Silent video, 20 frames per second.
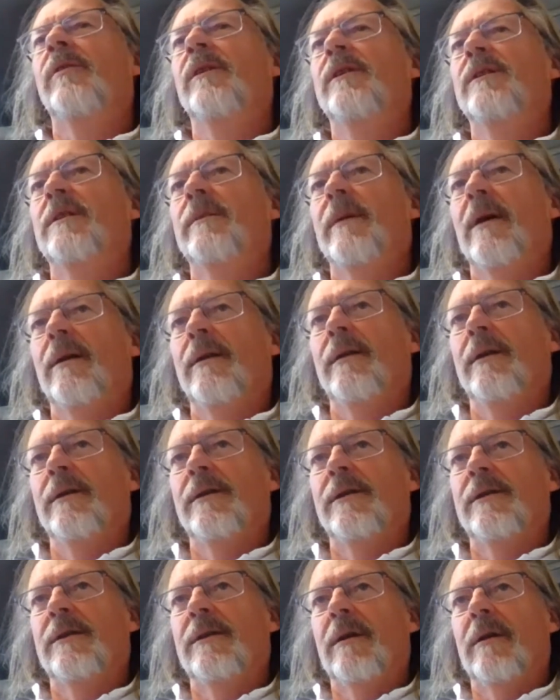of things about
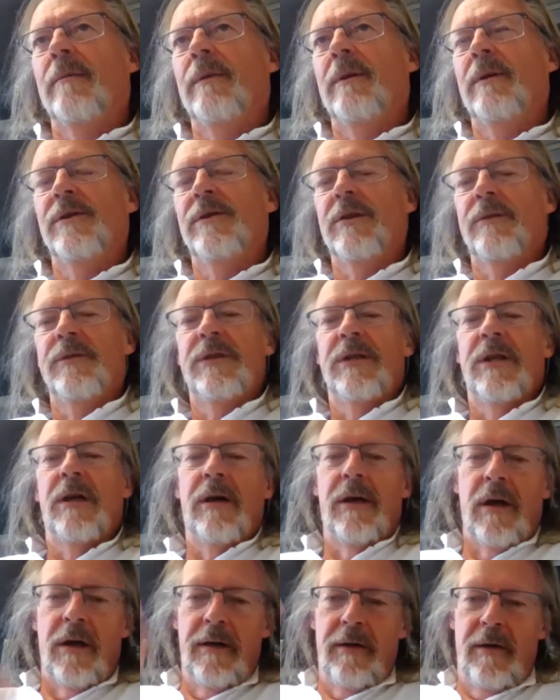this, because obviously
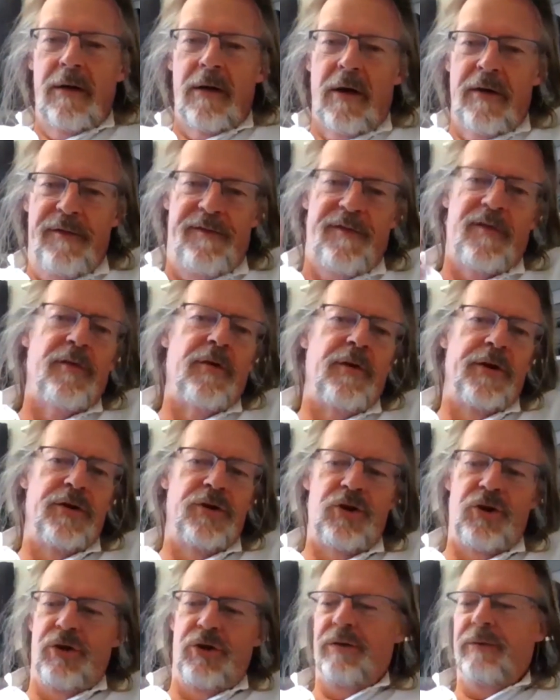I
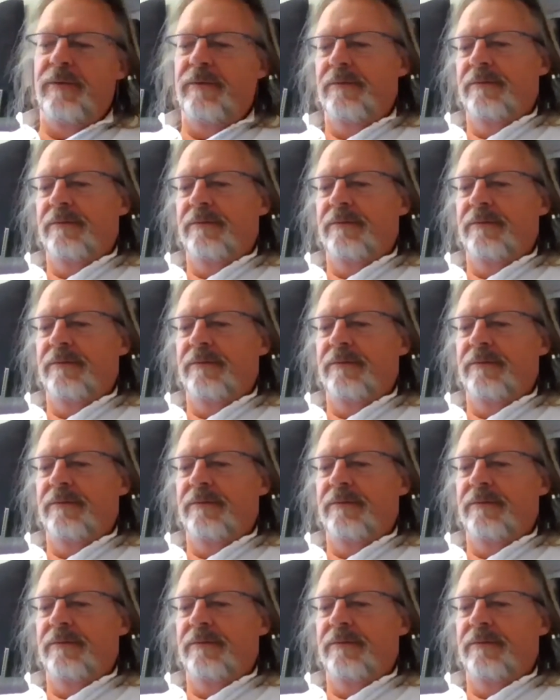forage.